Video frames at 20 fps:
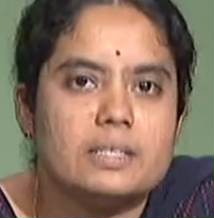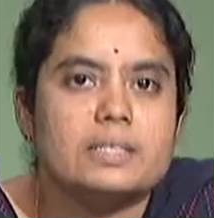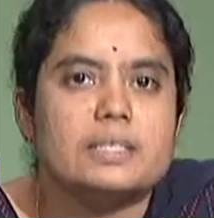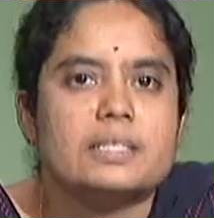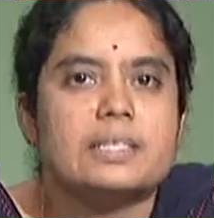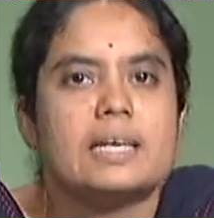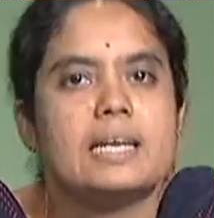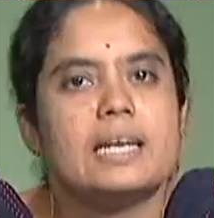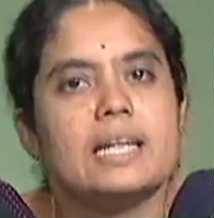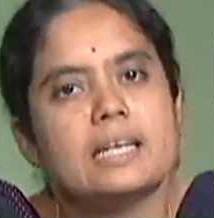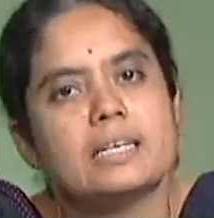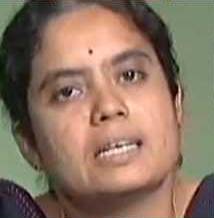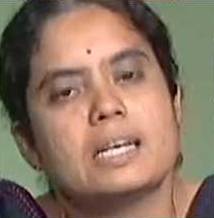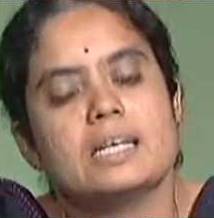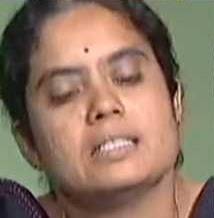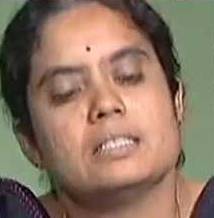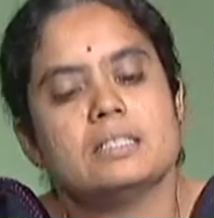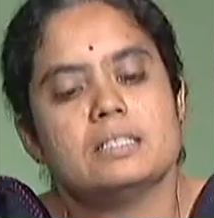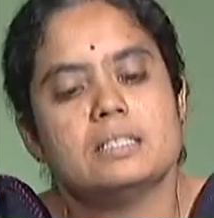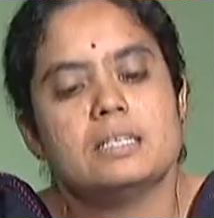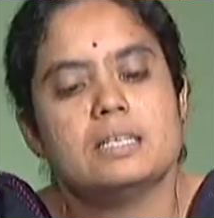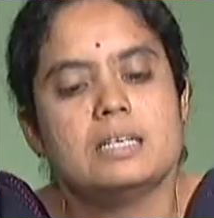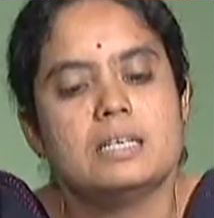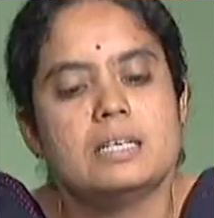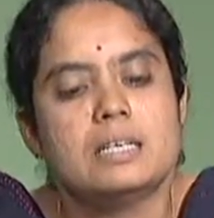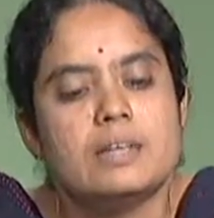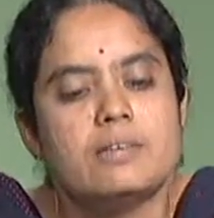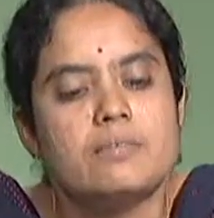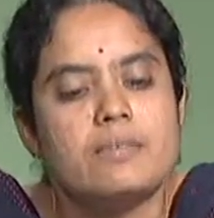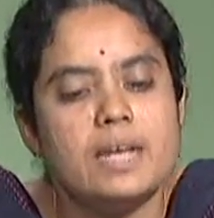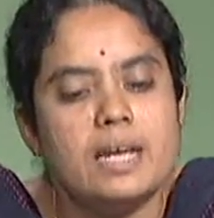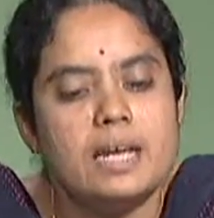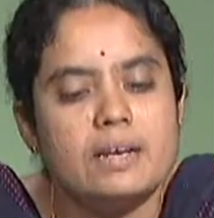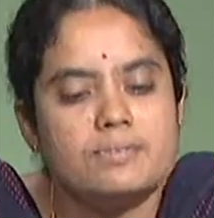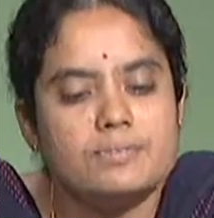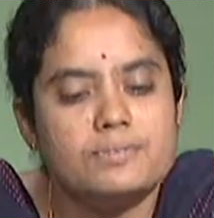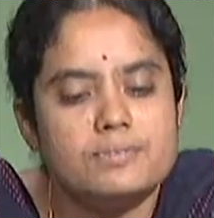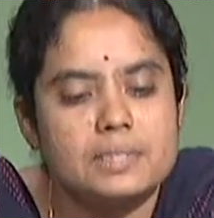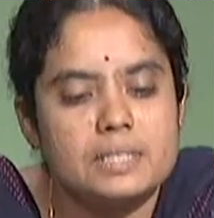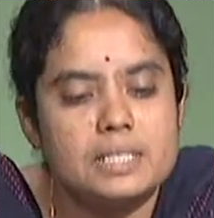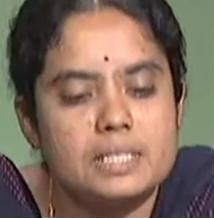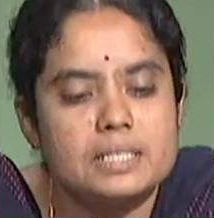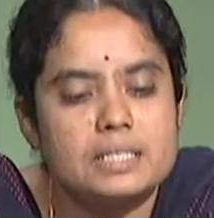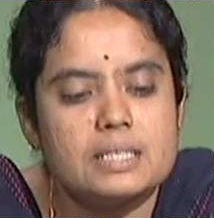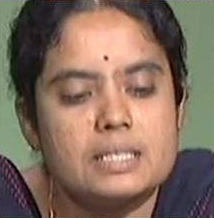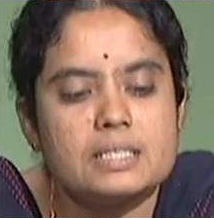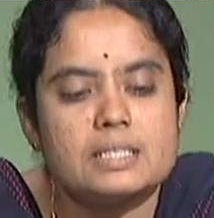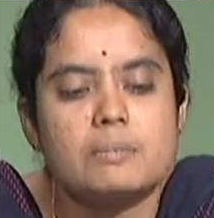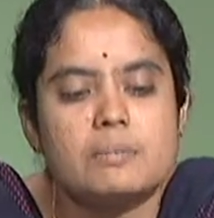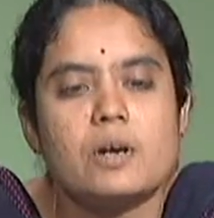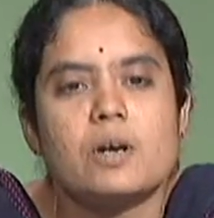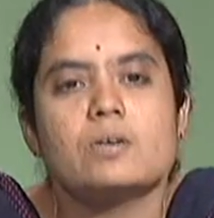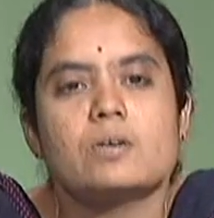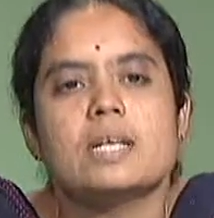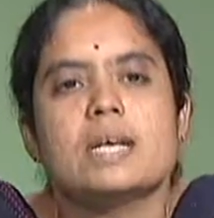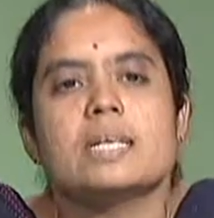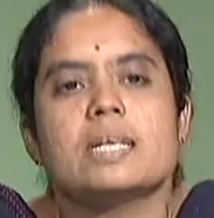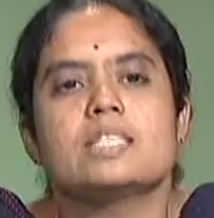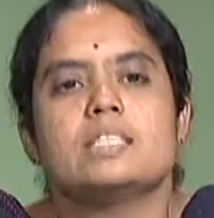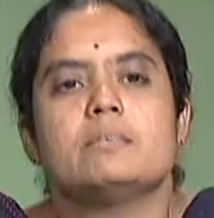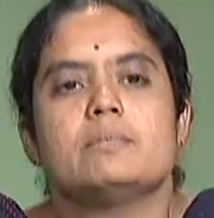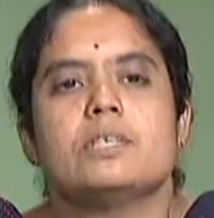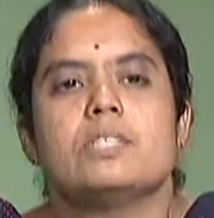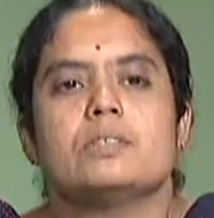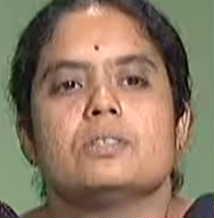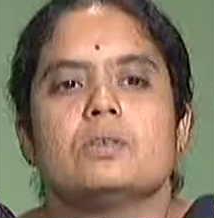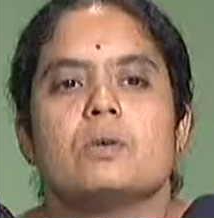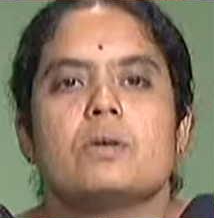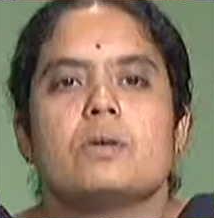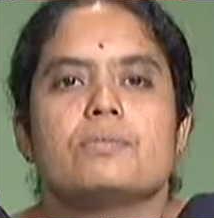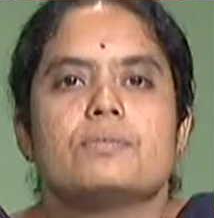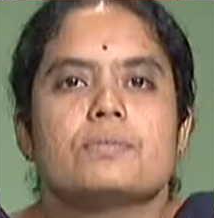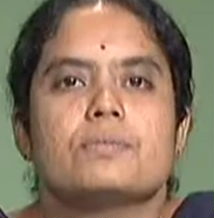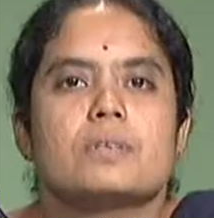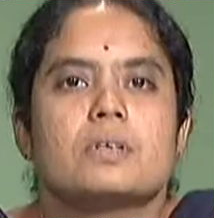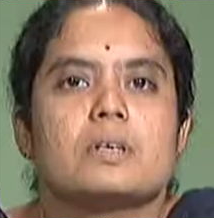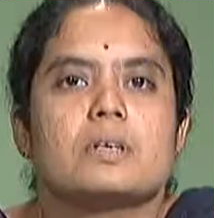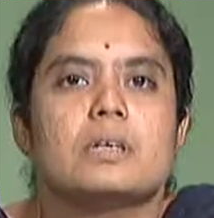In the earlier classes we have discussed about the estimation of